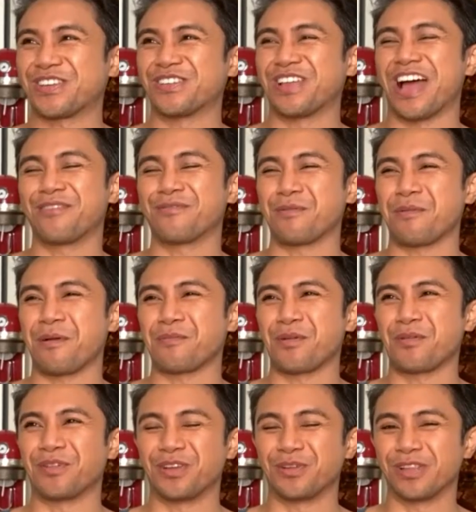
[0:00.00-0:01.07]
I remember
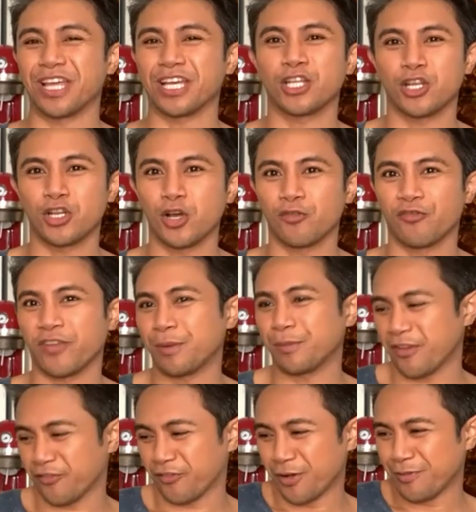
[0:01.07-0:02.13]
when you were like, no, film
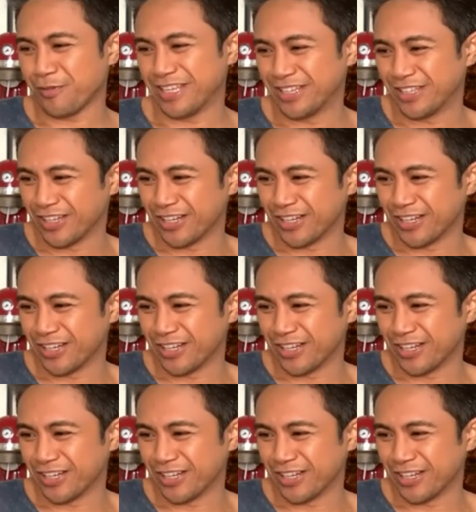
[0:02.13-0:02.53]
me. Look.